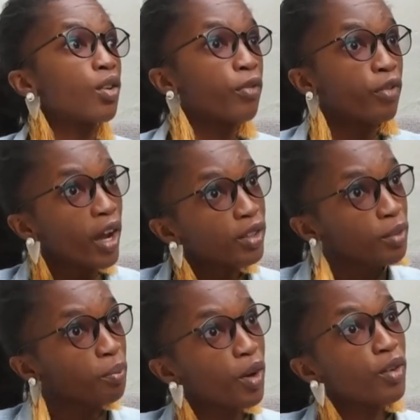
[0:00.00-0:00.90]
You're
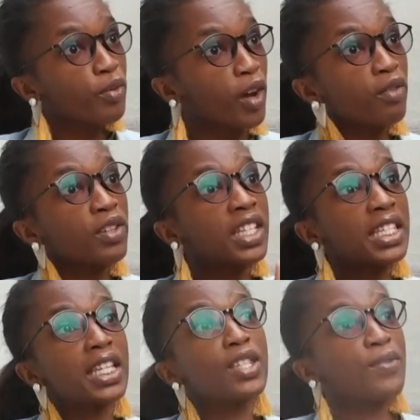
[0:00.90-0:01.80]
frowned upon for having a
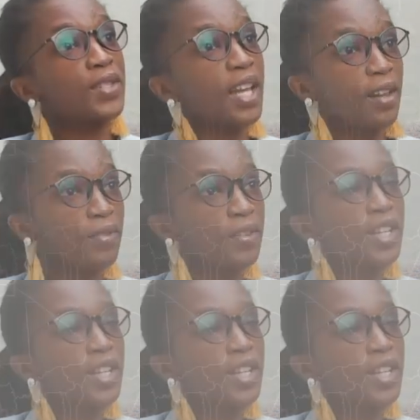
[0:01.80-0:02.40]
sense of self.